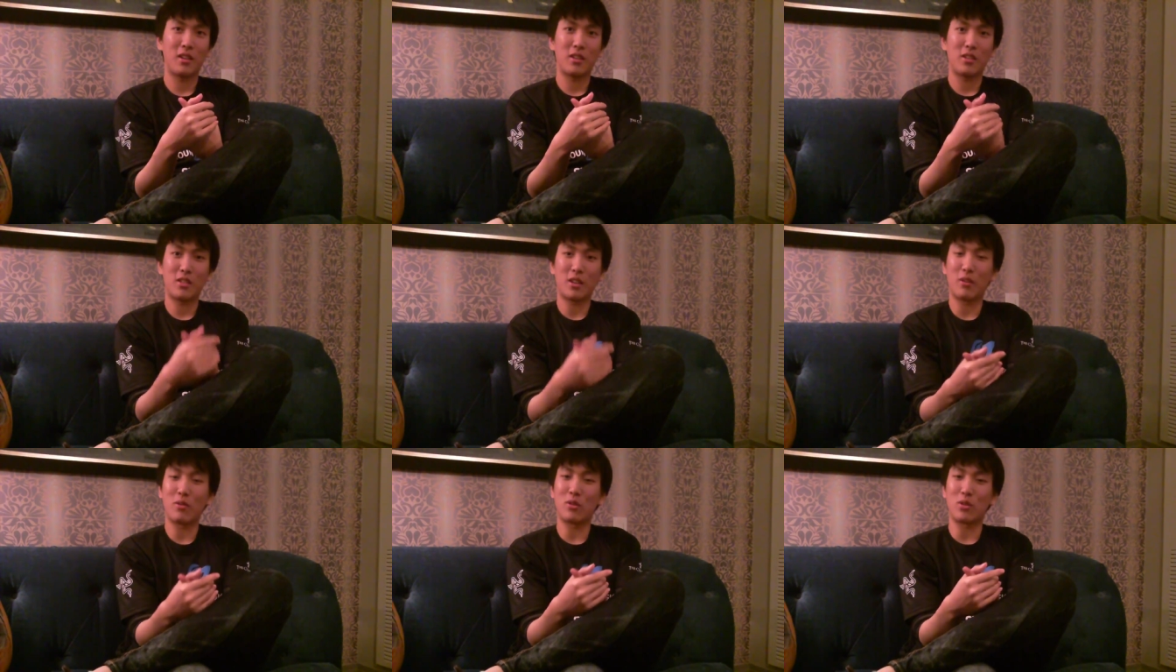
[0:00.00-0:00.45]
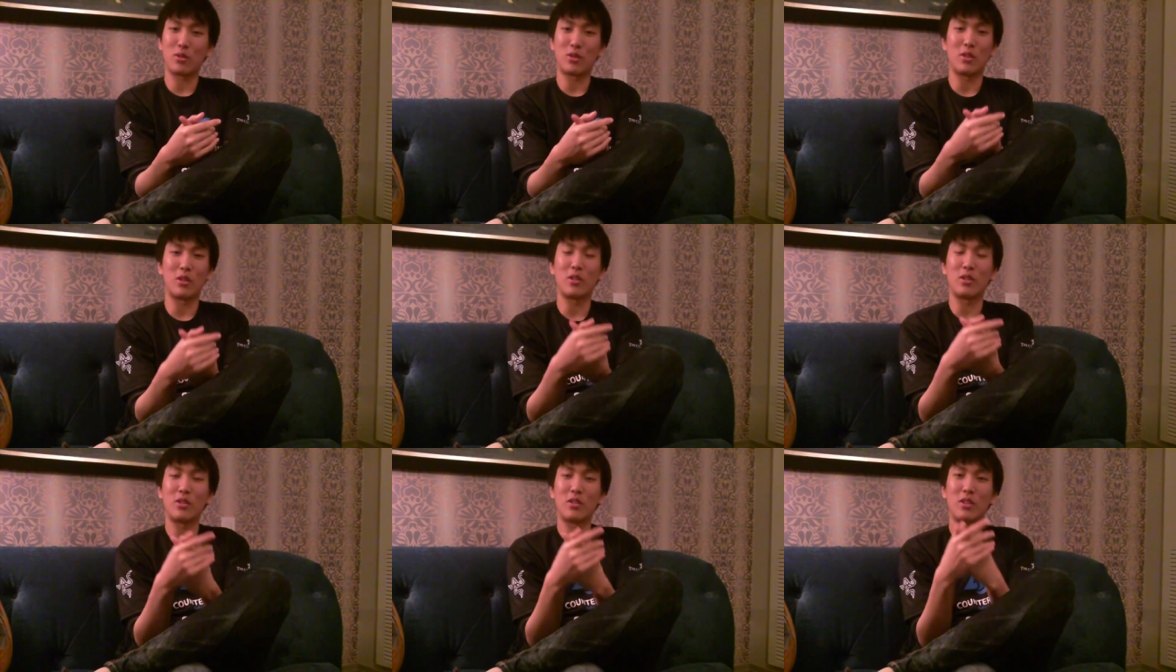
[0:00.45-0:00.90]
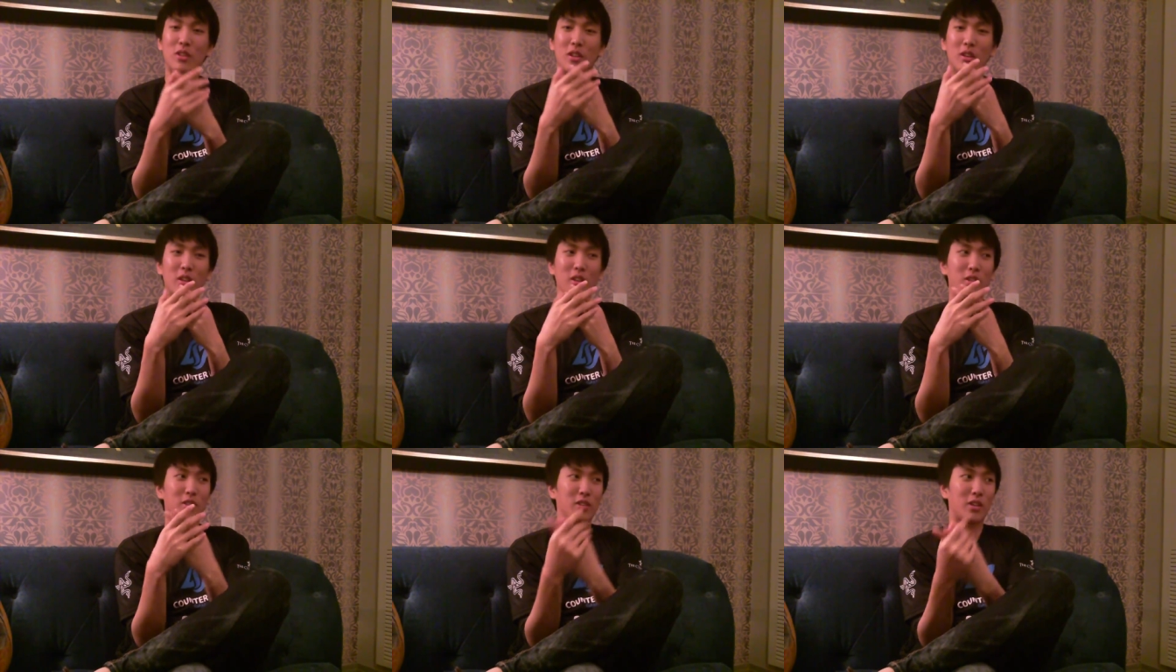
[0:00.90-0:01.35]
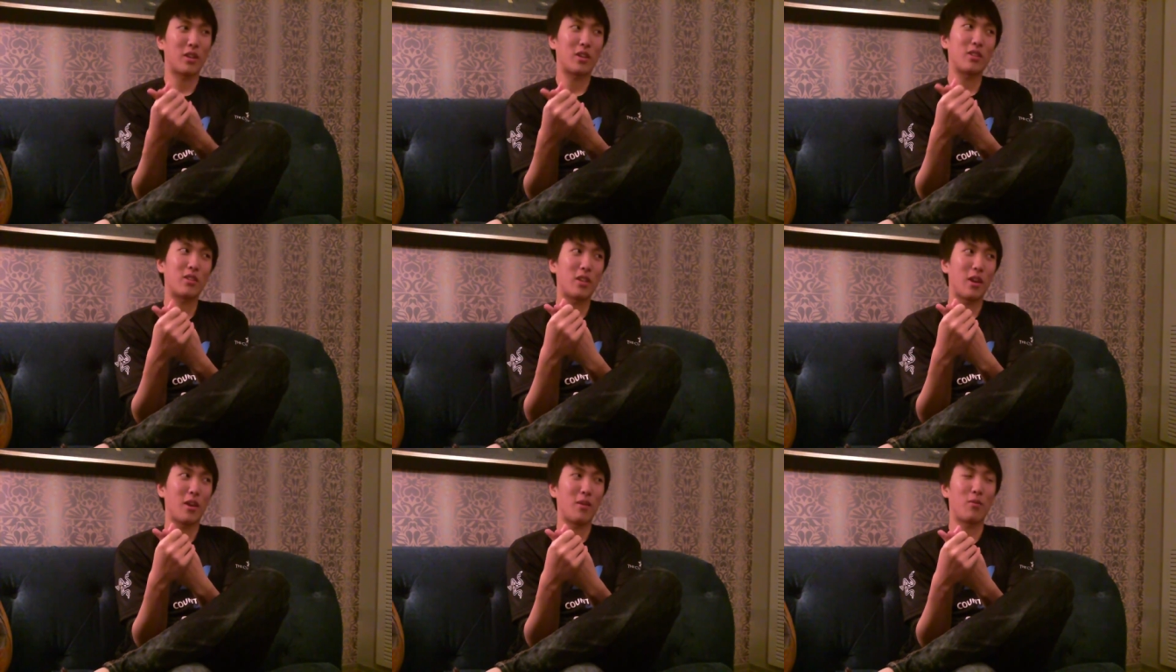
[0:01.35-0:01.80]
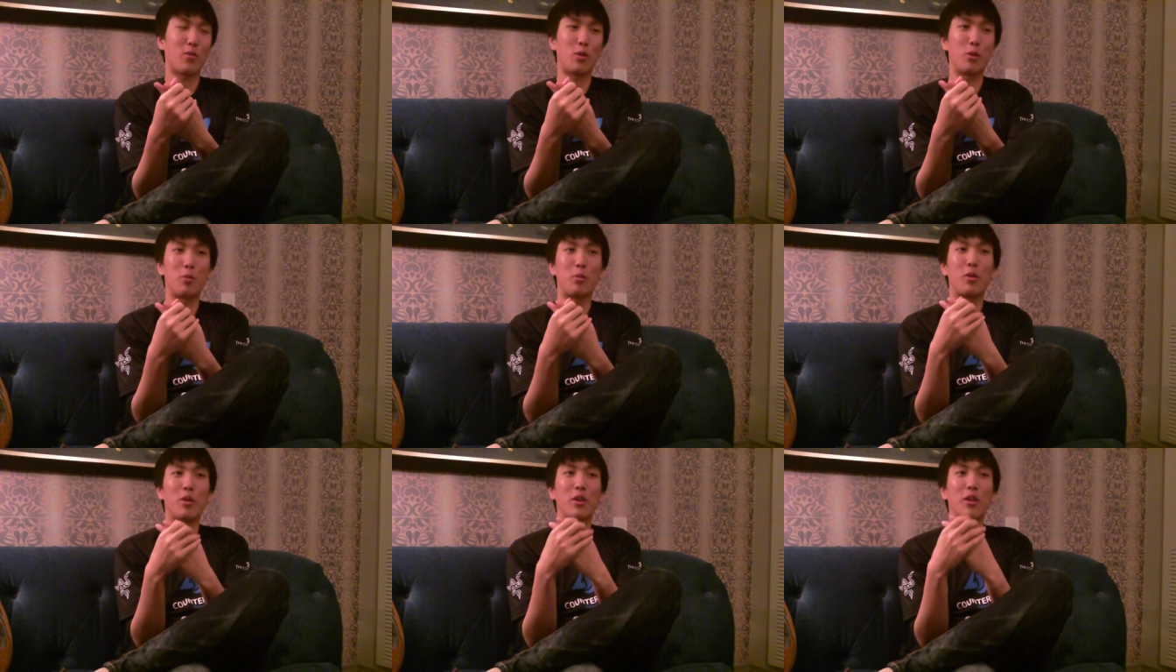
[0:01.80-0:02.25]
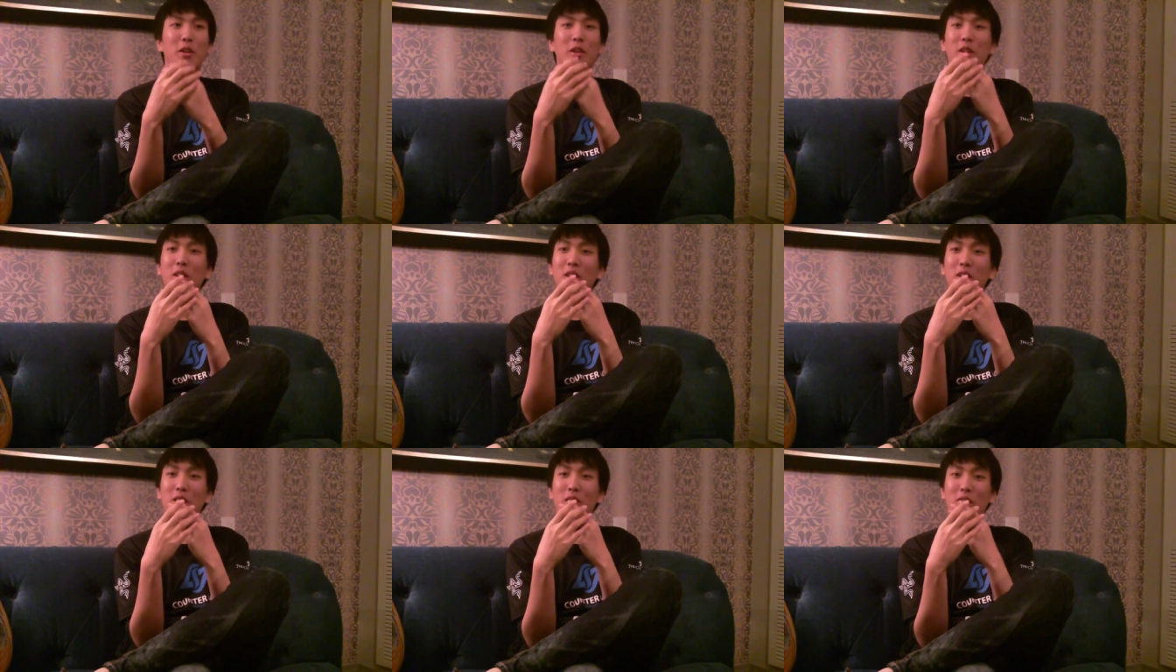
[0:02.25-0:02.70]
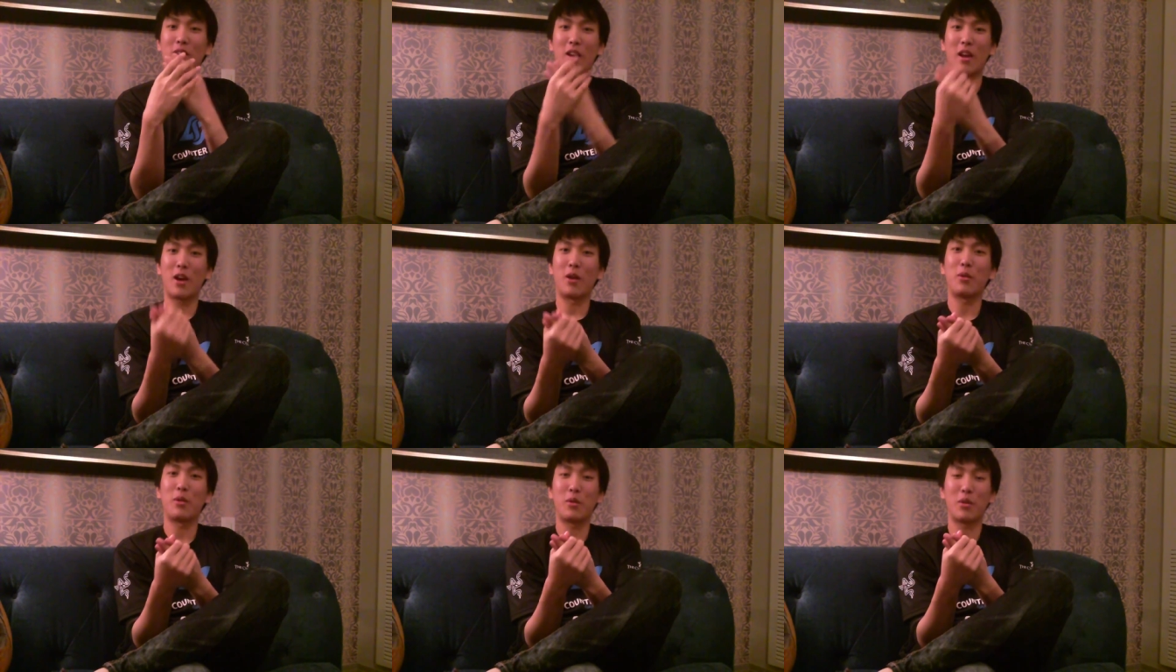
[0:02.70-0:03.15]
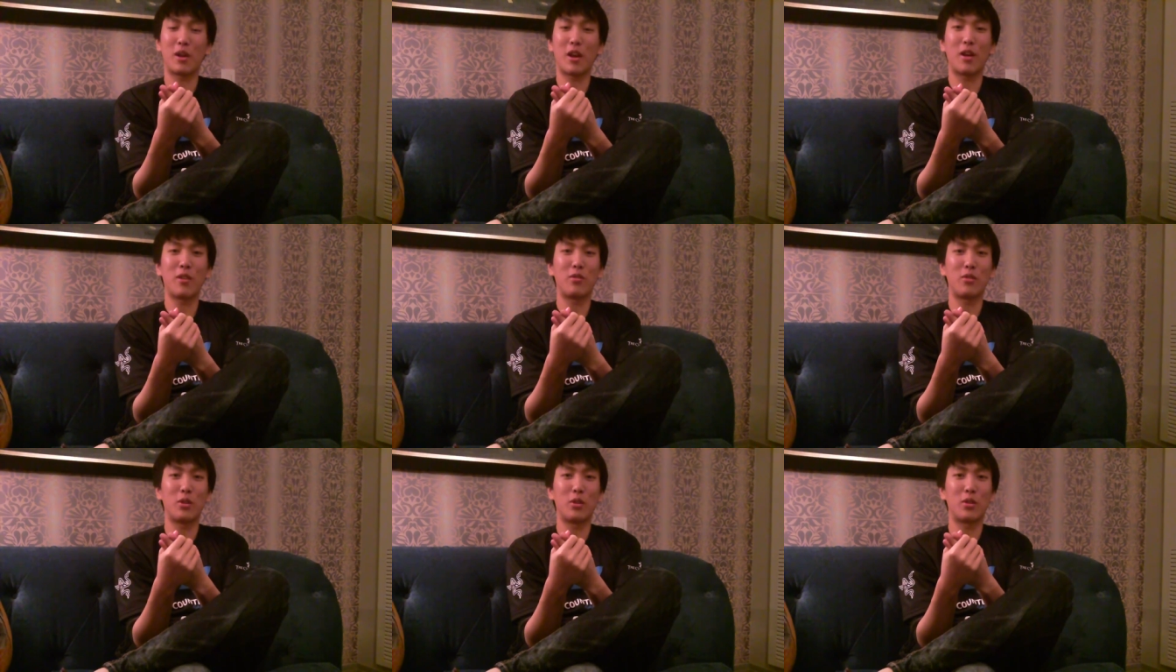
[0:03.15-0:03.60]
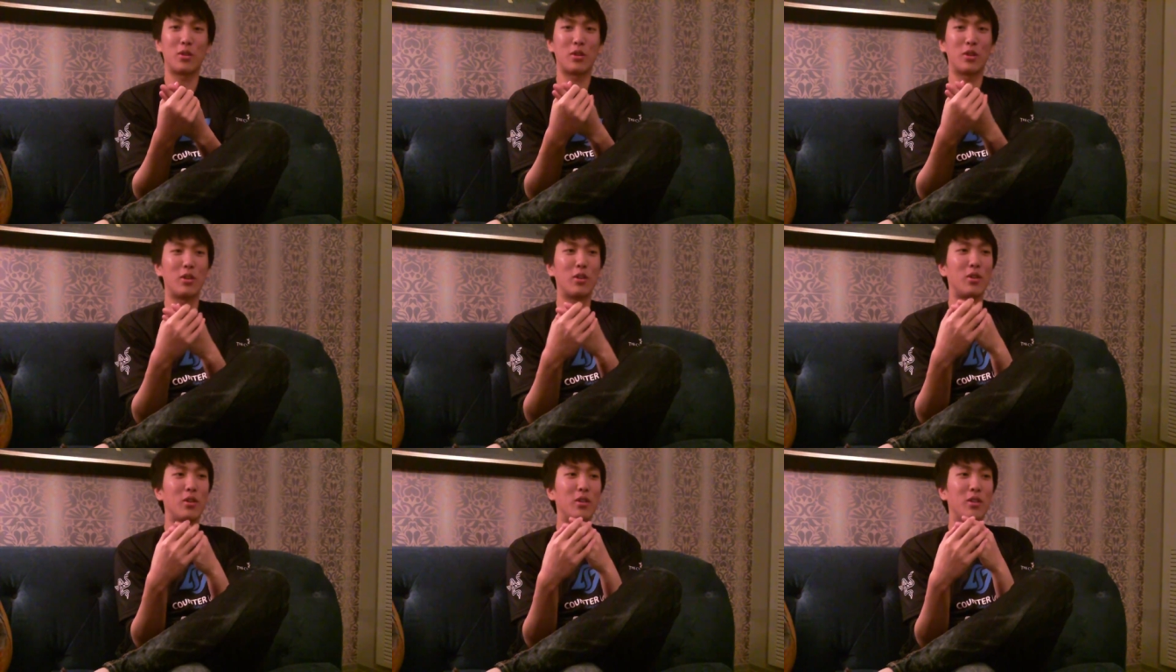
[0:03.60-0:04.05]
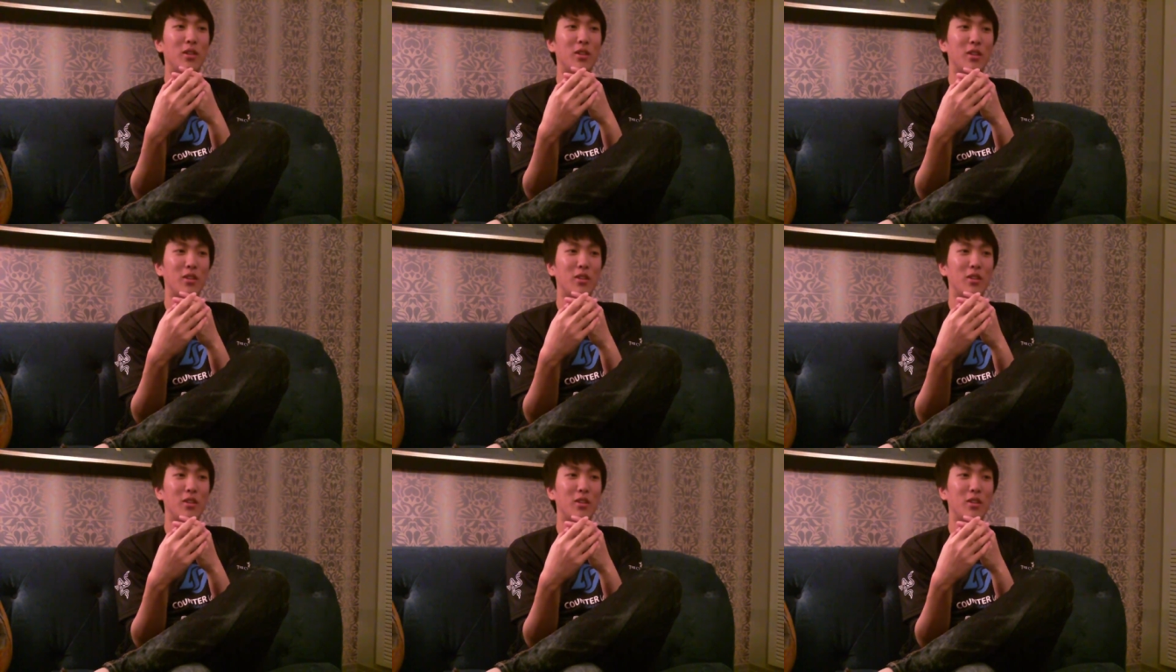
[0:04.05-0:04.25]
SaintVicious. Second time, Voyboy. Now we would have Loco.